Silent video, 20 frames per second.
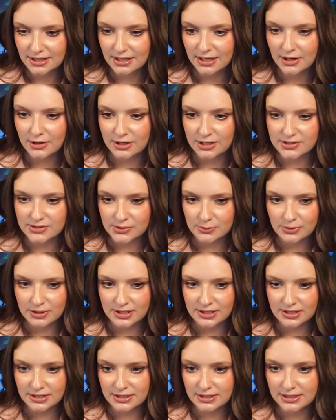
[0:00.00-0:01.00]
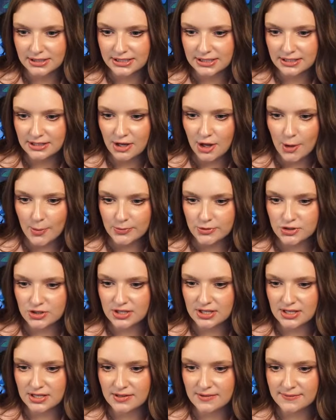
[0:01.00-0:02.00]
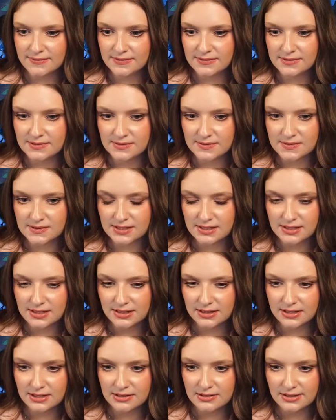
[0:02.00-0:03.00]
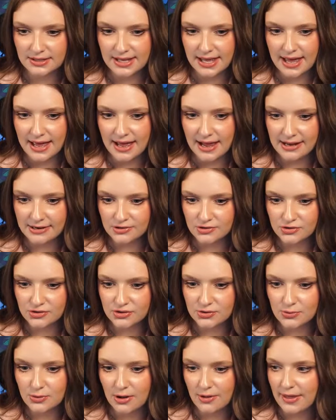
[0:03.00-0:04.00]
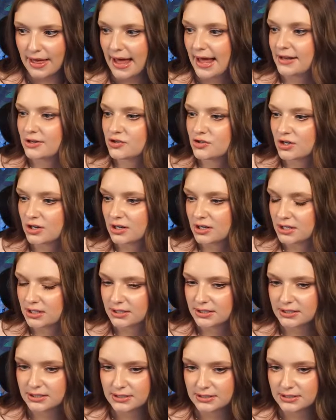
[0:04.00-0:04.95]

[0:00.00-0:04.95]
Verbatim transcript: Okay, so we're gonna clean options, clear the cache, do all that junk.